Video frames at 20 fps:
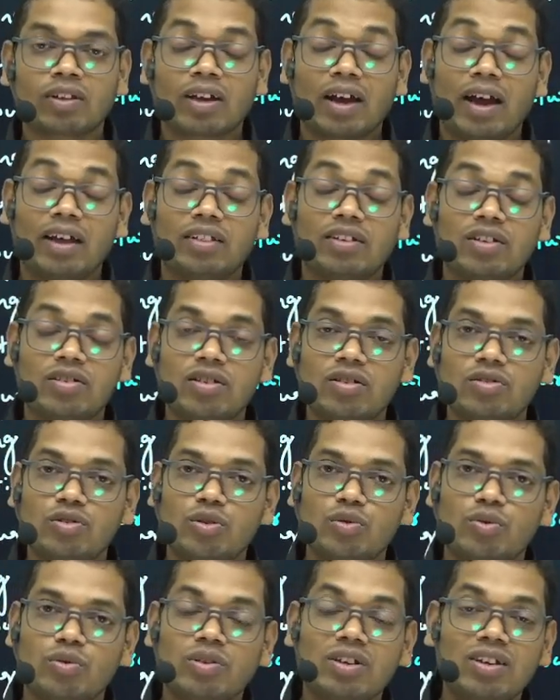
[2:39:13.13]
and this is
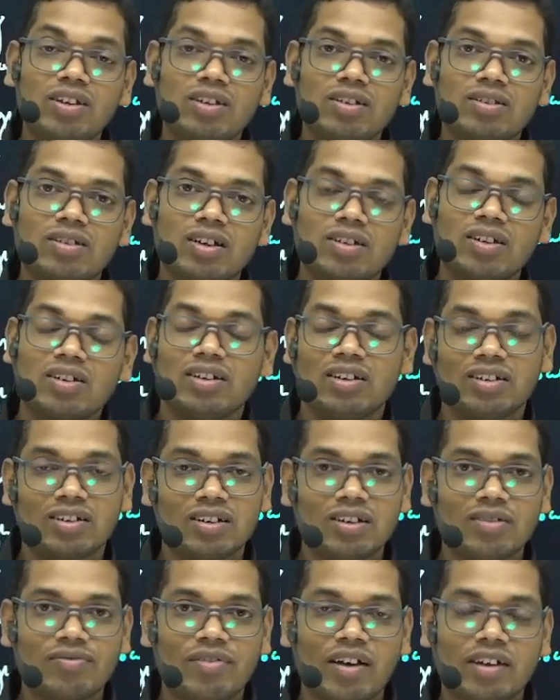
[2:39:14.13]
due to the certain
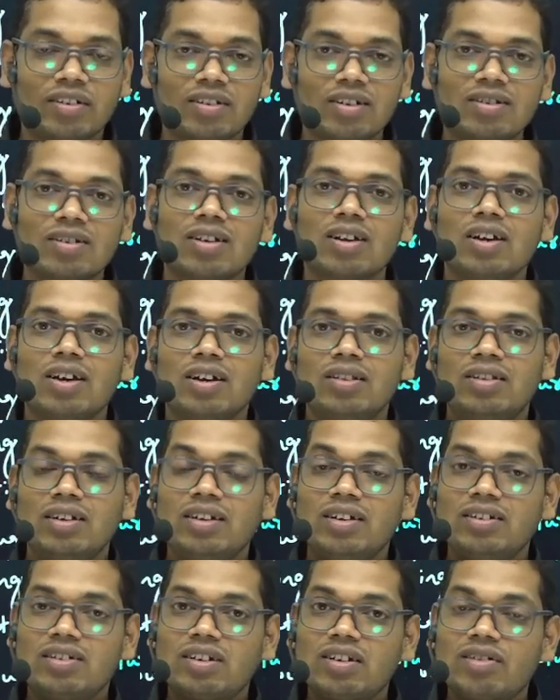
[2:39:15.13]
internal factors.
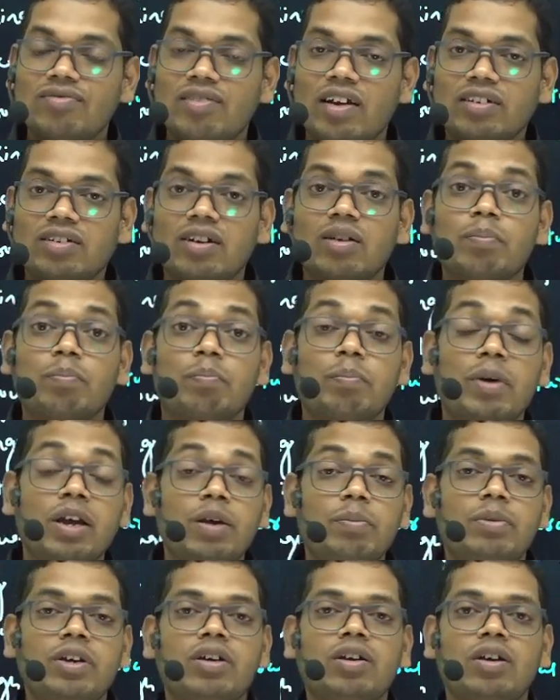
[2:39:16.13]
The internal factor
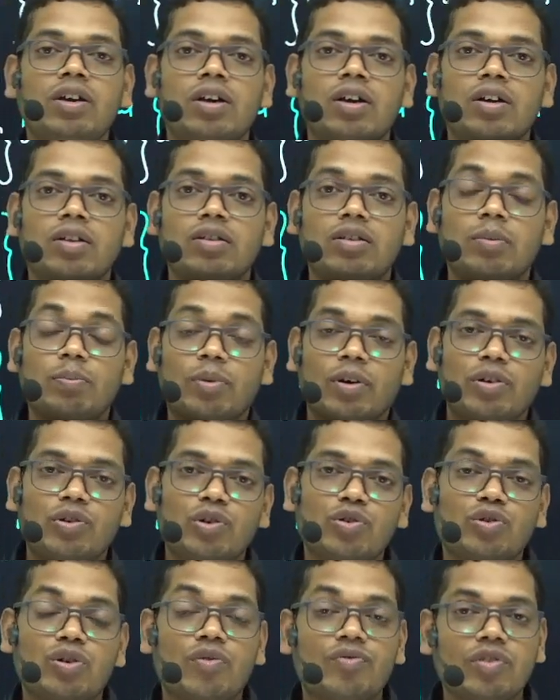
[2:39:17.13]
may be the
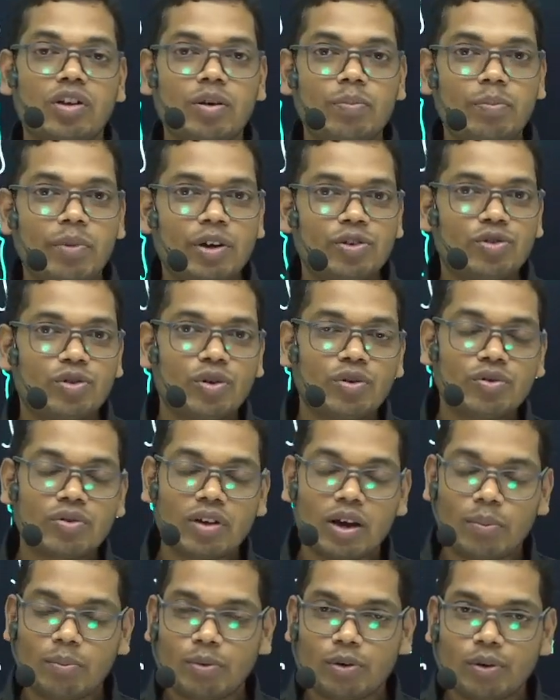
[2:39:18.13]
presence of immature
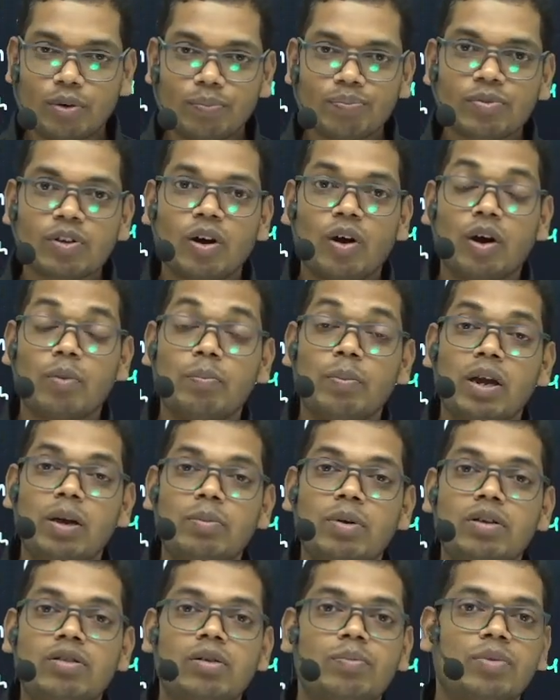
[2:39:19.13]
embryo, or
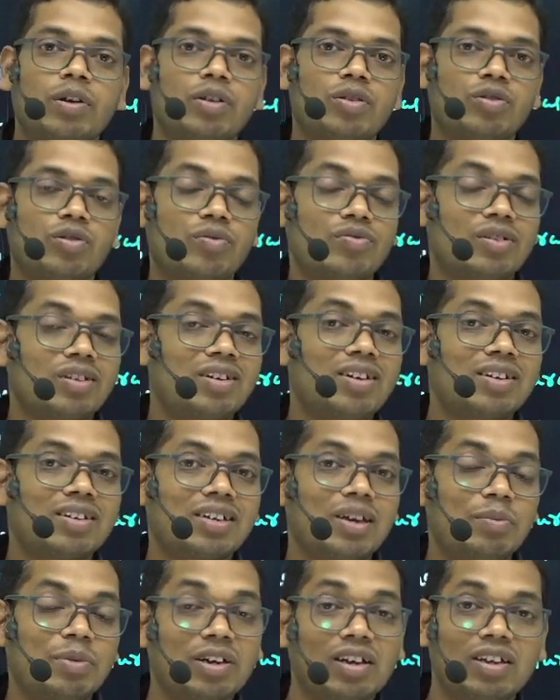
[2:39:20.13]
maybe the presence of certain
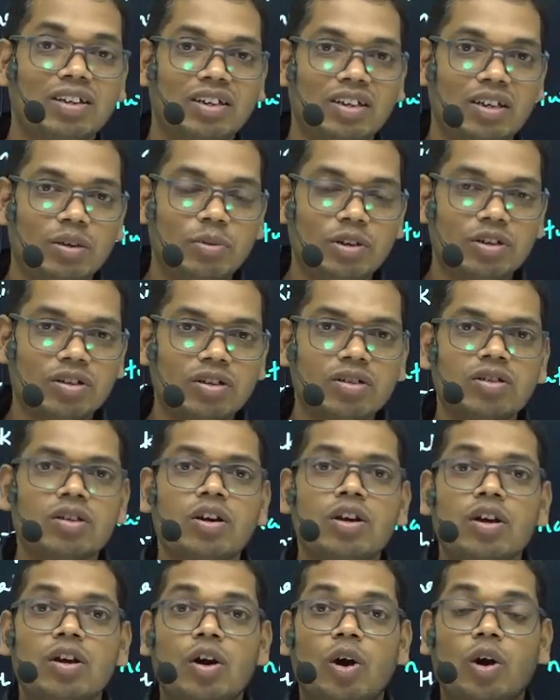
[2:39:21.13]
chemical inhibitors,
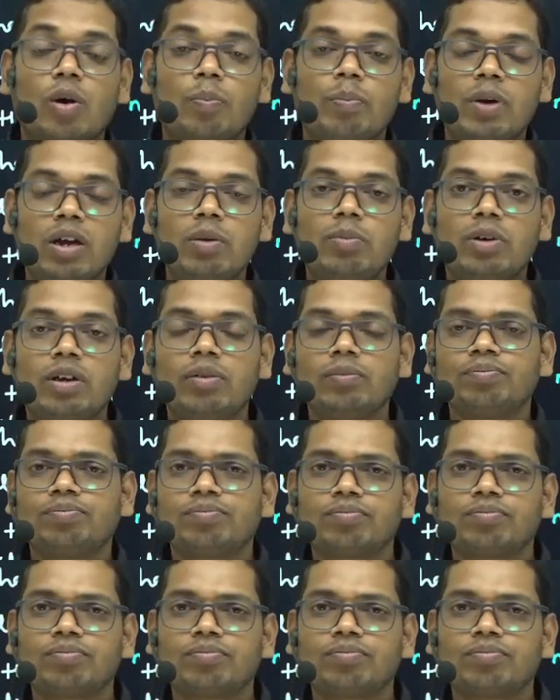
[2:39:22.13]
or maybe